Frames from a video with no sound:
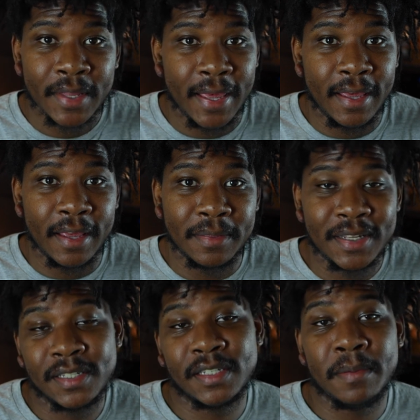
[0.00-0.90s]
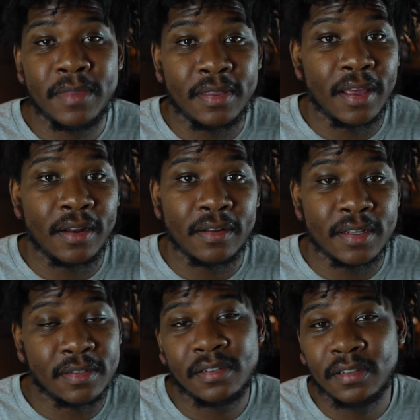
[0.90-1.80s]
And this is something that
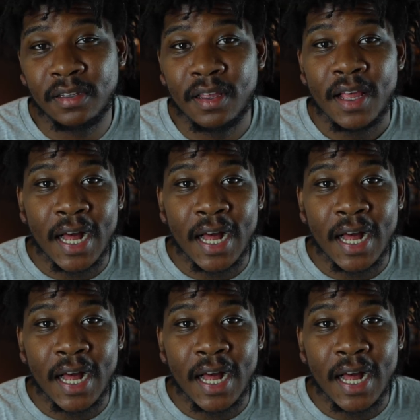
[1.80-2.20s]
essentially